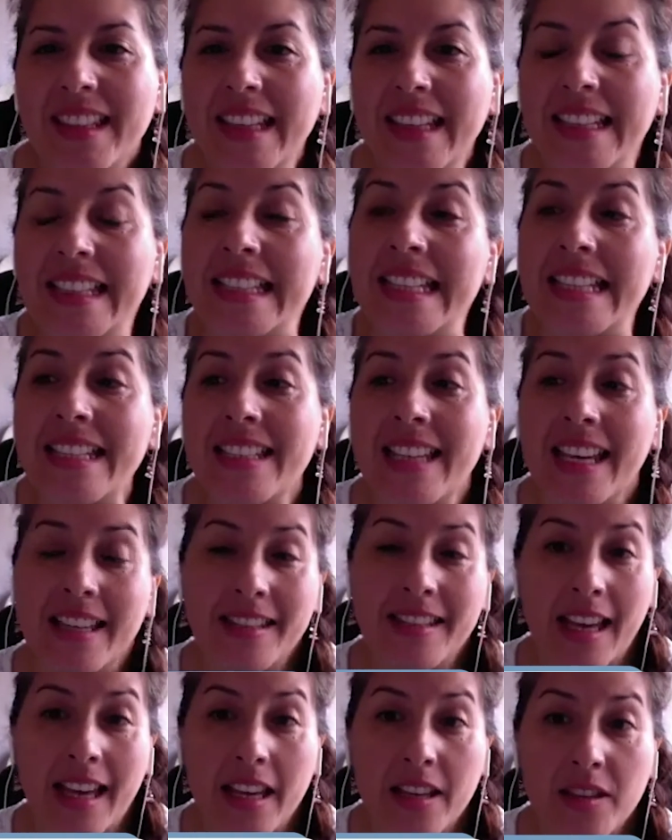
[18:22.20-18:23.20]

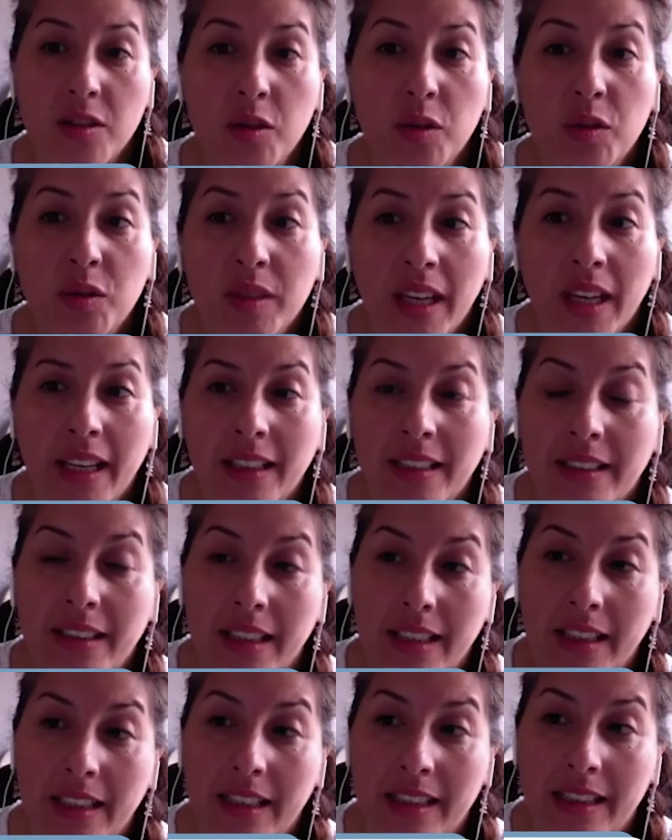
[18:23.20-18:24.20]
Yes, as you say,
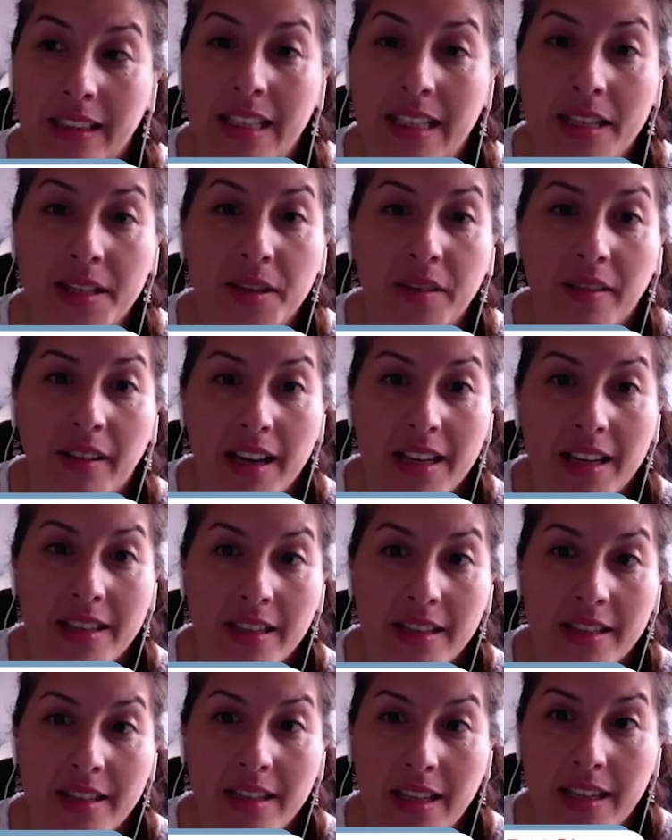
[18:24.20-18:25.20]
this
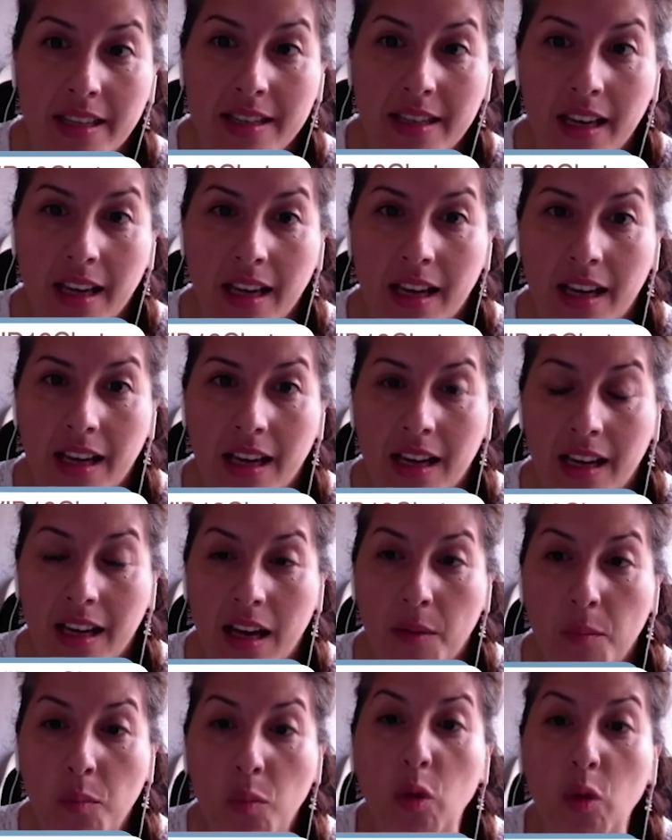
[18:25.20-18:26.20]
crisis is
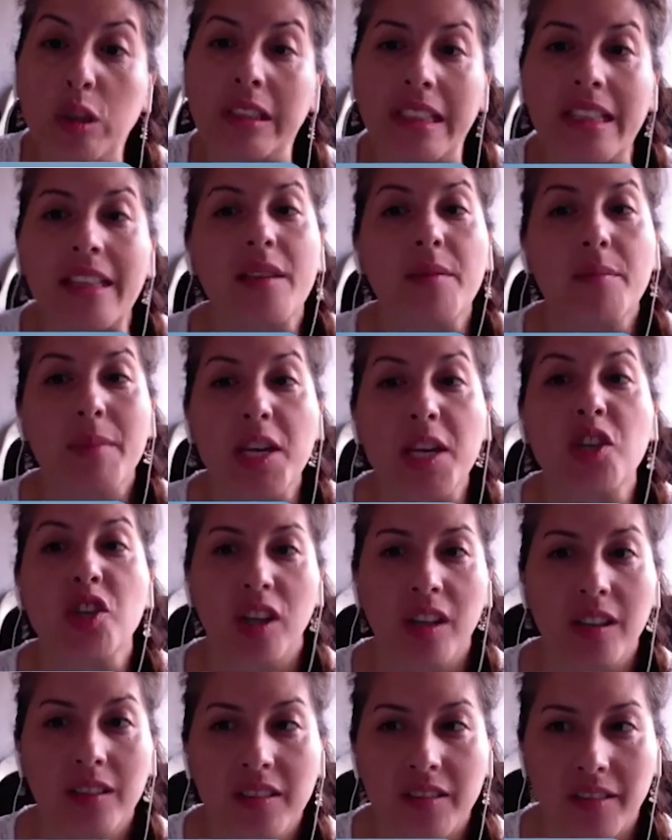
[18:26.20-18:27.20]
a
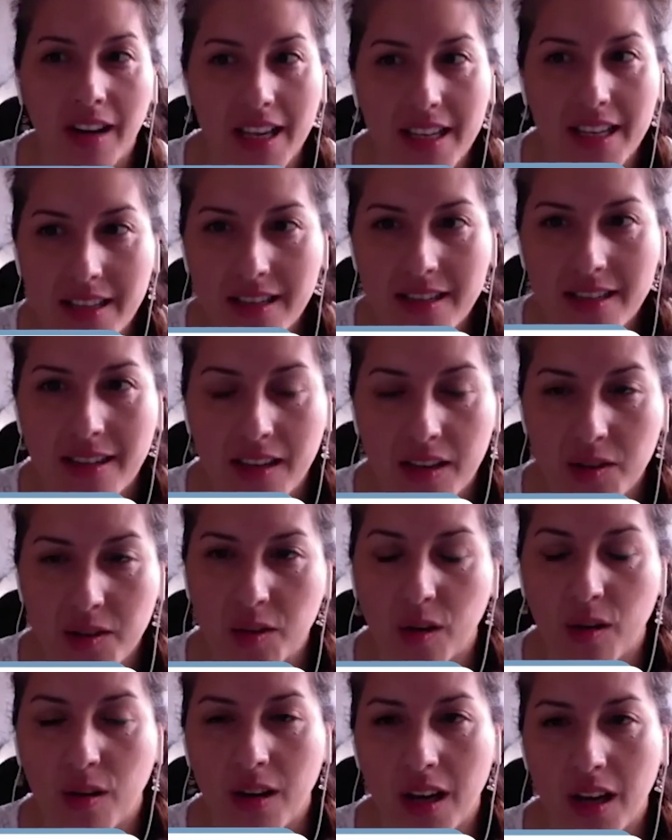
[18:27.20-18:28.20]
multidimensional crisis.
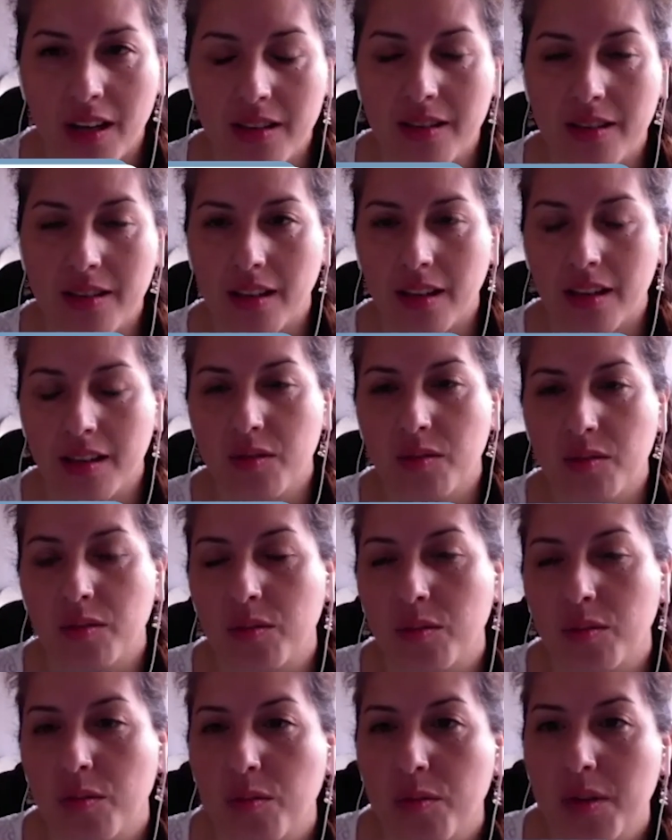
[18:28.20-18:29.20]
So as
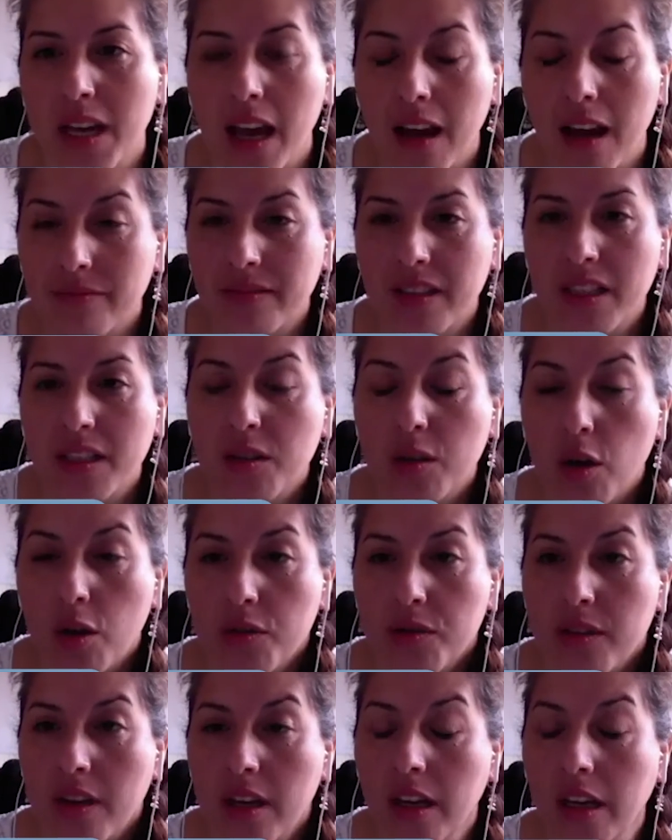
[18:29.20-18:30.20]
we have
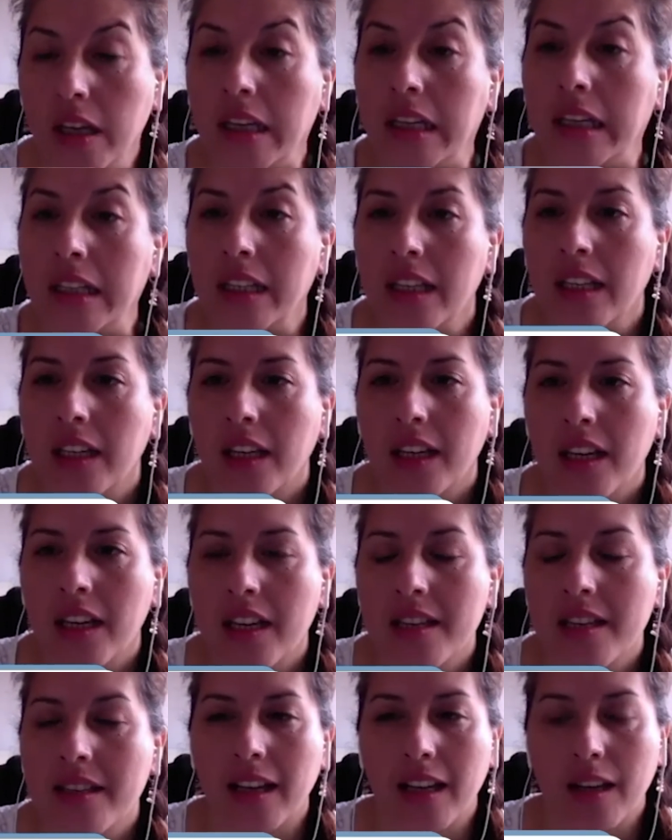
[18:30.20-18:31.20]
discussing,
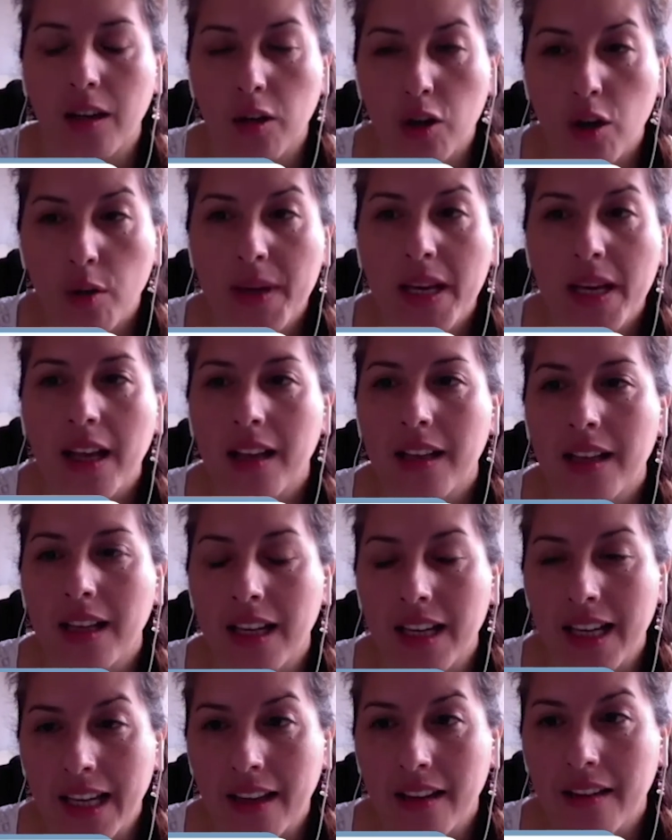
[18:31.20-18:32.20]
it's economical,
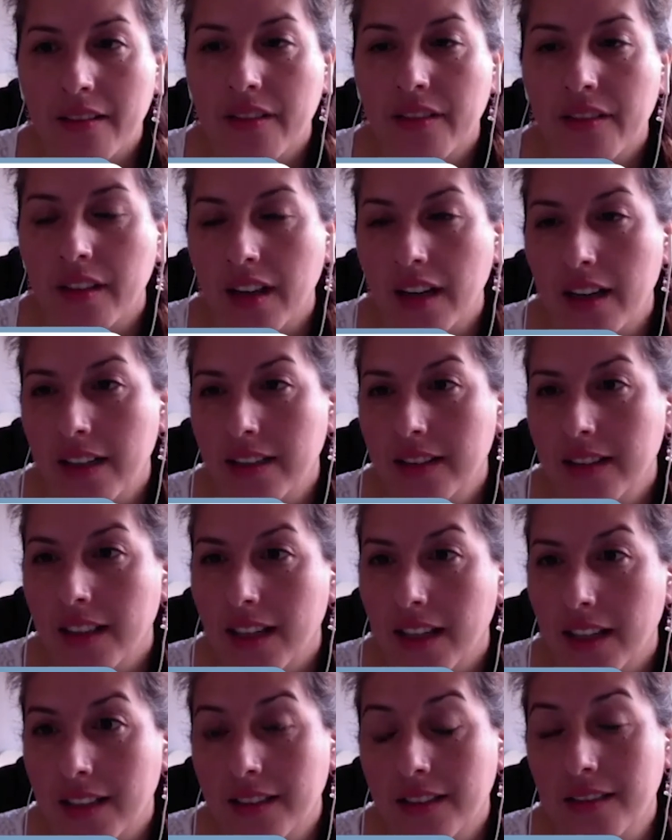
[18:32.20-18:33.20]
a health, and
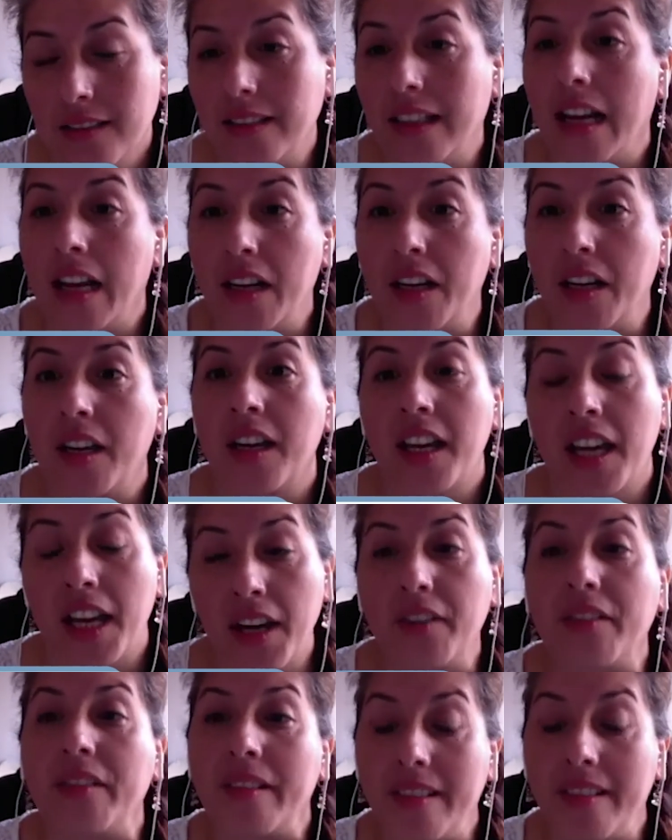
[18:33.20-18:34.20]
a
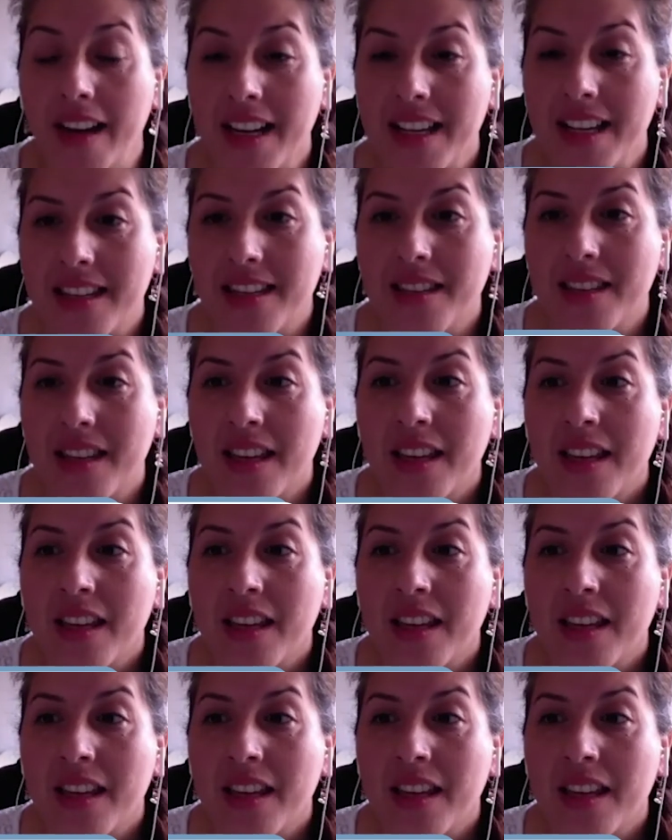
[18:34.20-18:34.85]
care crisis.